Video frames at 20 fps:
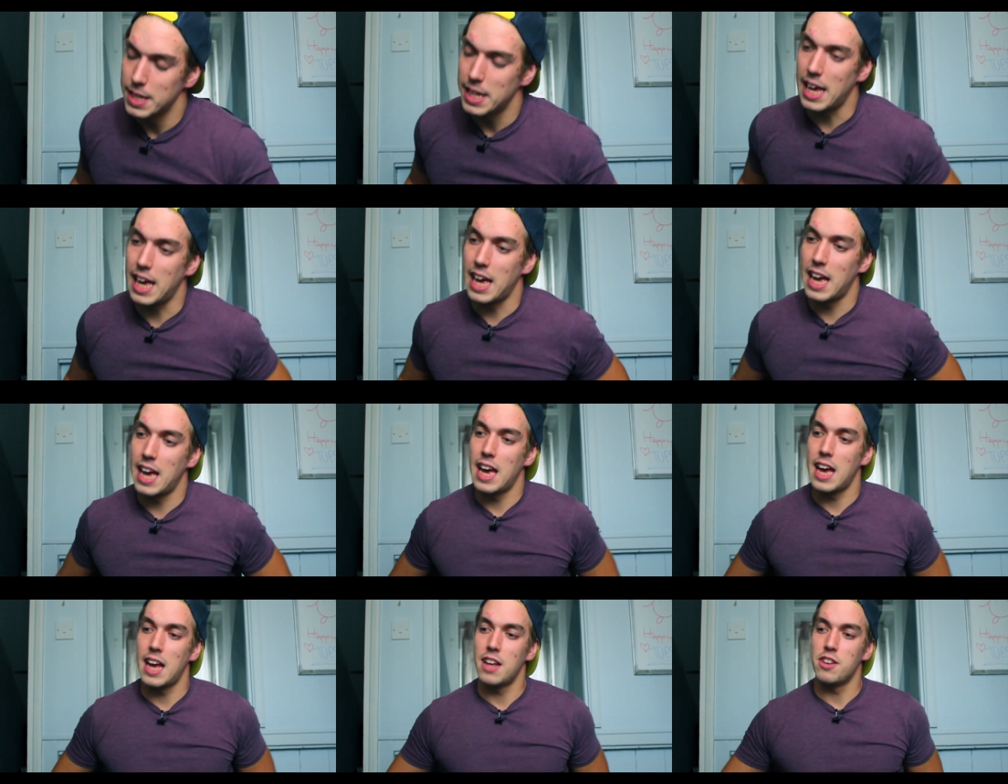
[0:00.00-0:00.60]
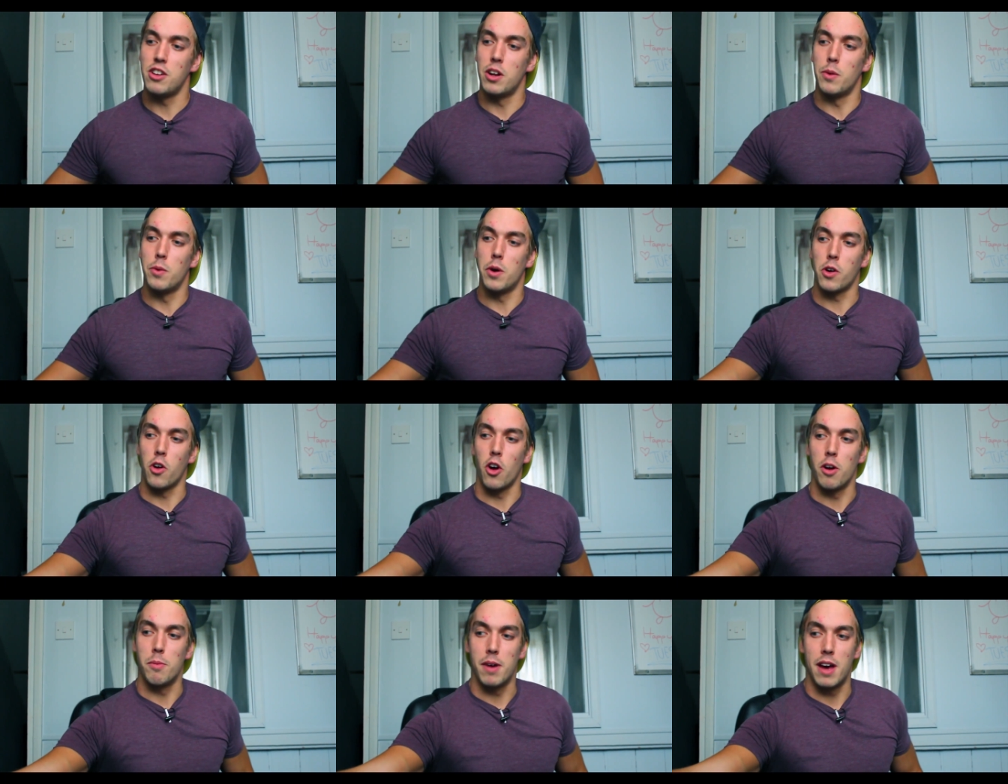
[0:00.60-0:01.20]
And you know what
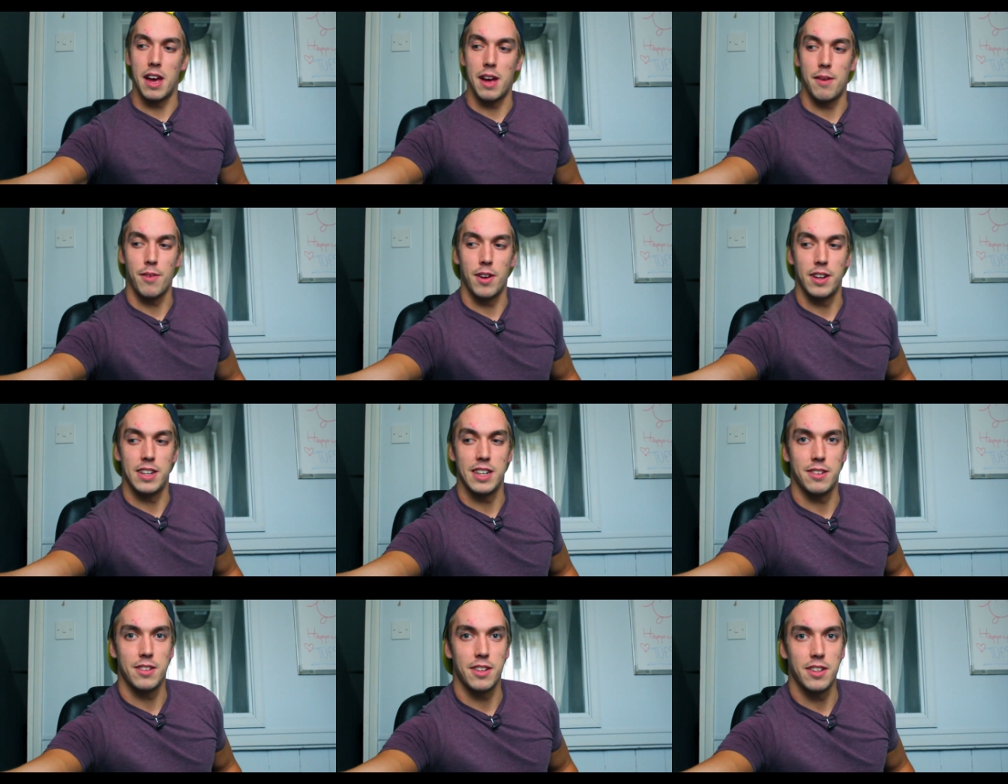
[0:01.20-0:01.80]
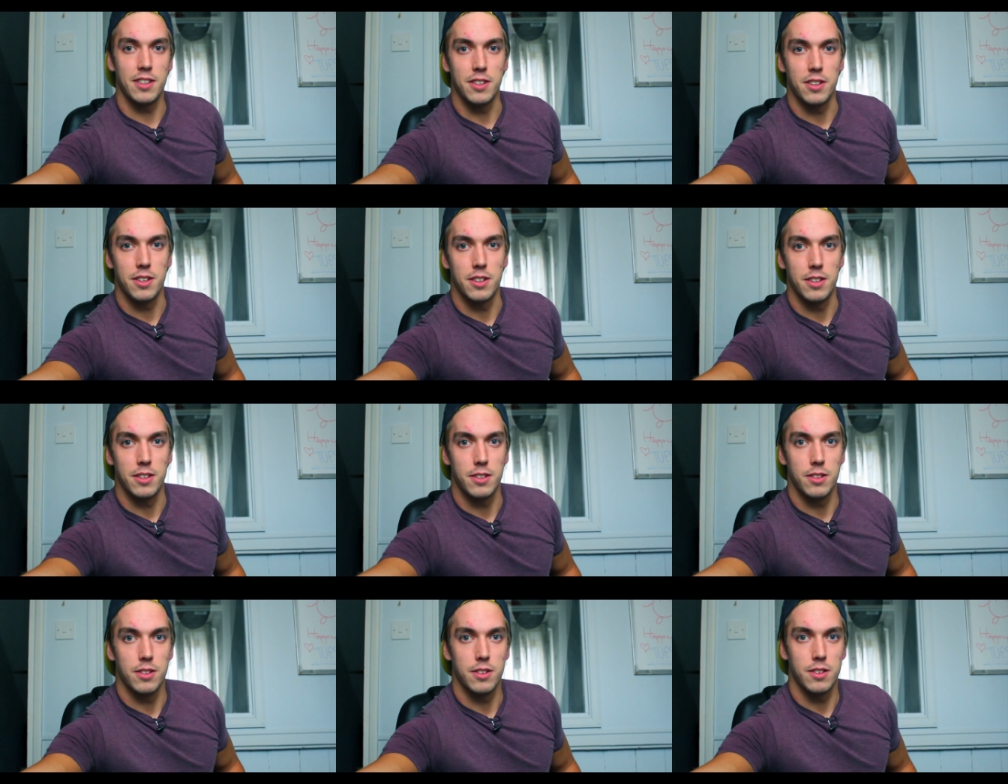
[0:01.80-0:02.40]
I've got in my hand right now, don't you?
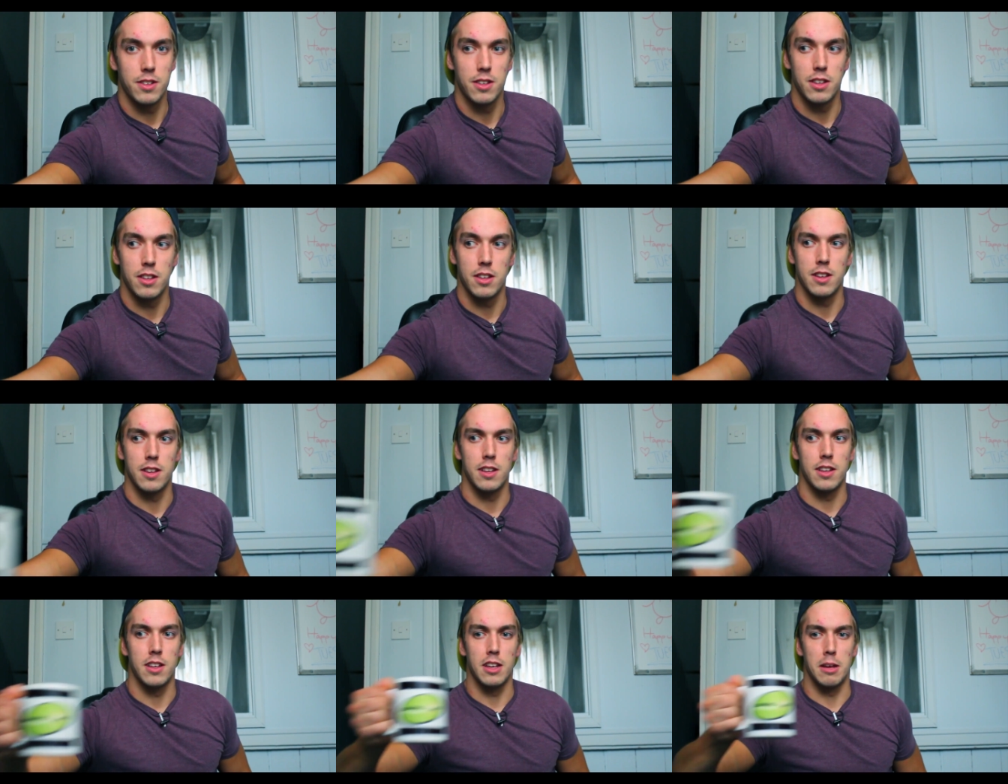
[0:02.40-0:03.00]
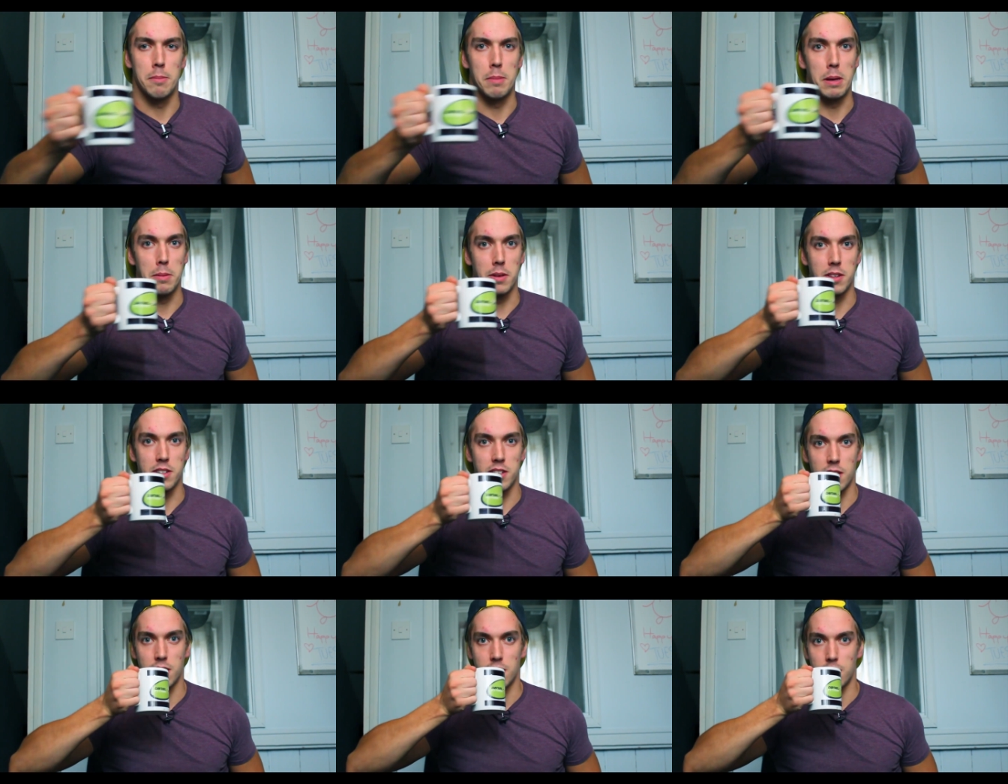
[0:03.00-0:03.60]
A
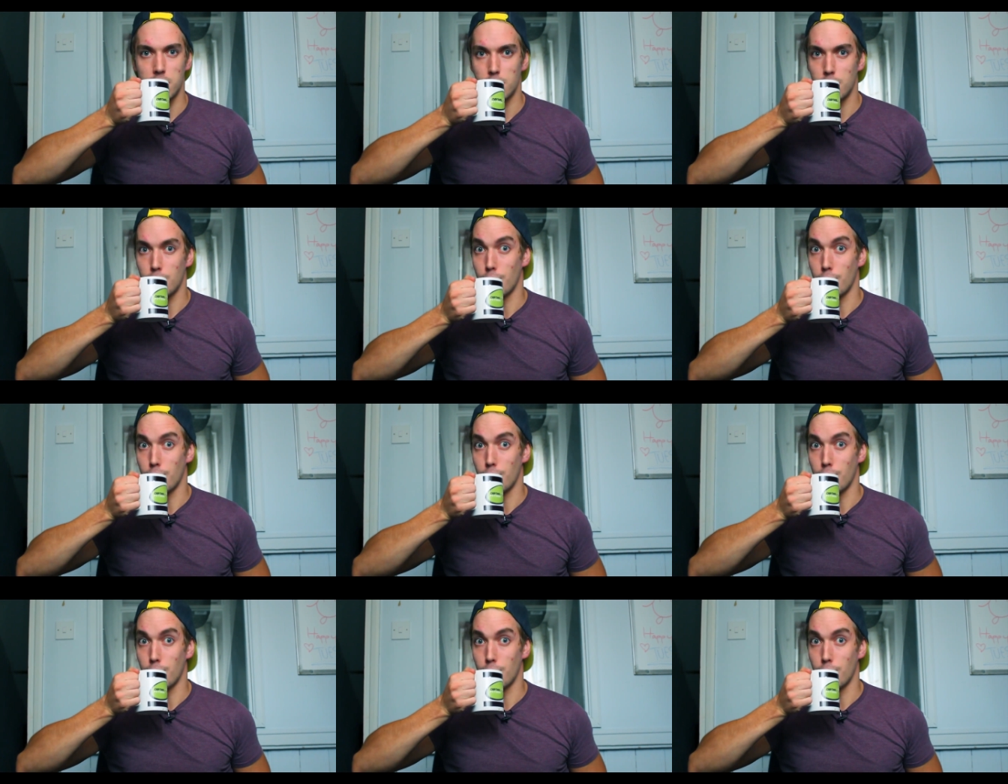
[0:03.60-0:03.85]
BBC.